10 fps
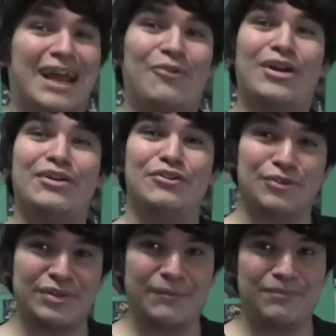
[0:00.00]
I wanted to
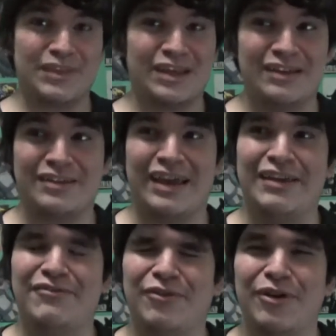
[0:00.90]
do something because I
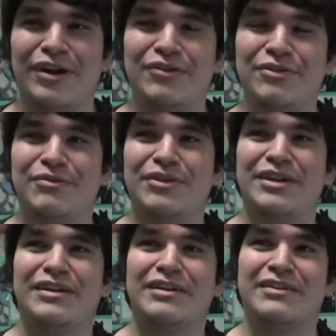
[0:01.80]
hit four hundred
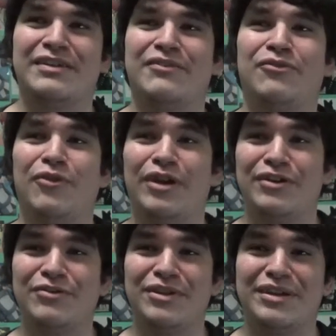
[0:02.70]
because I hit four
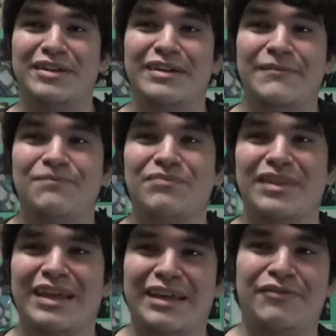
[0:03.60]
hundred
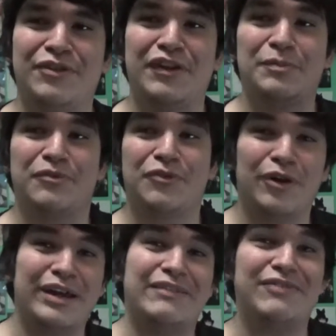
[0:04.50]
like a few days
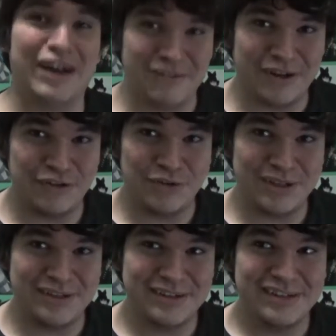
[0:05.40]
before I hit five
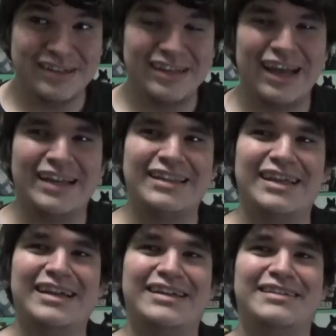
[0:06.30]
hundred, and
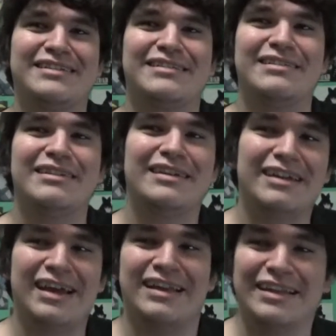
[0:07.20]
then
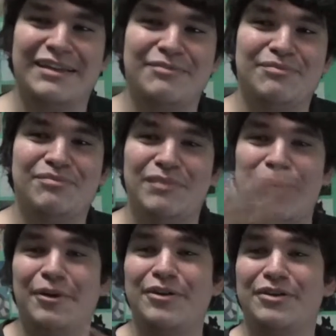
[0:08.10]
and then my
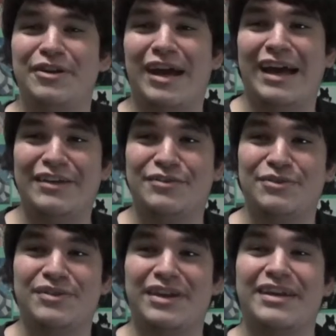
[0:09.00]
partner Ash
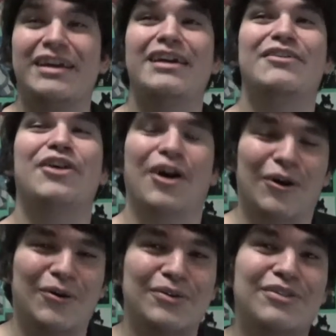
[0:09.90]
was like,
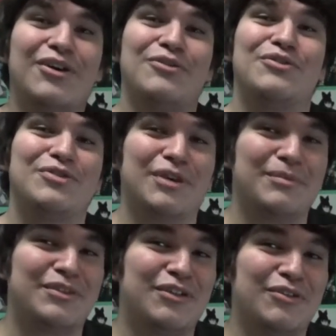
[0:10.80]
"No, don't do
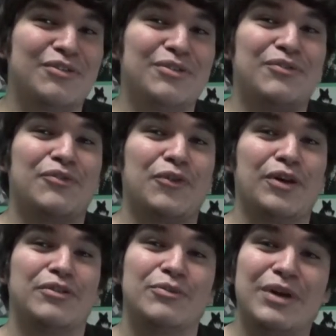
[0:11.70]
some, don't do it for
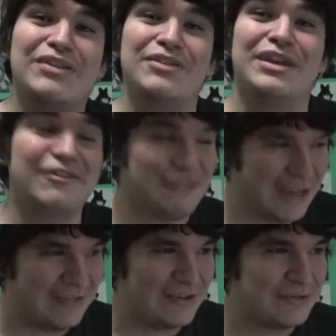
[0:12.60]
400. Wait till you hit
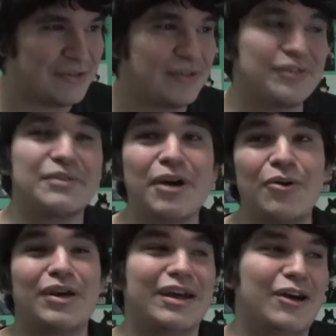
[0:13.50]
500." So I was like,
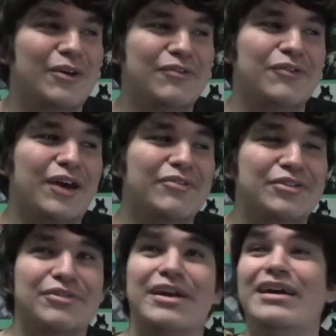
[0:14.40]
"Okay, I'll wait for
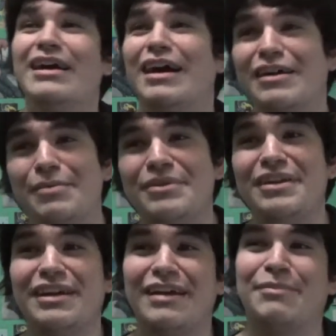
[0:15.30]
500." A couple
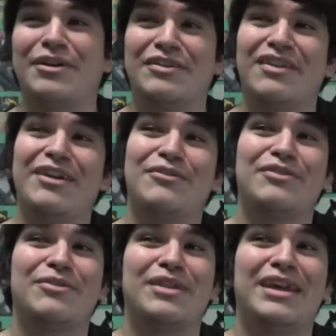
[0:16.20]
days, about a day or
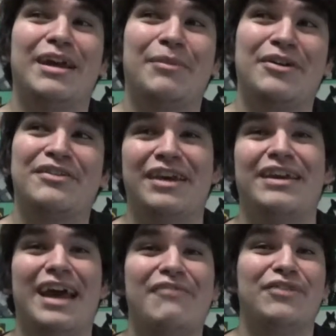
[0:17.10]
so late, about a day
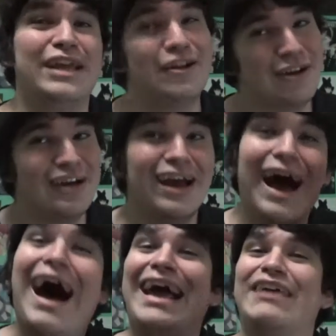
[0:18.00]
and a half later,
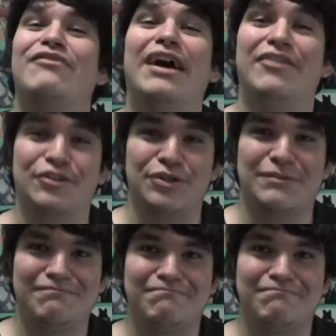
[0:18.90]
I hit 500.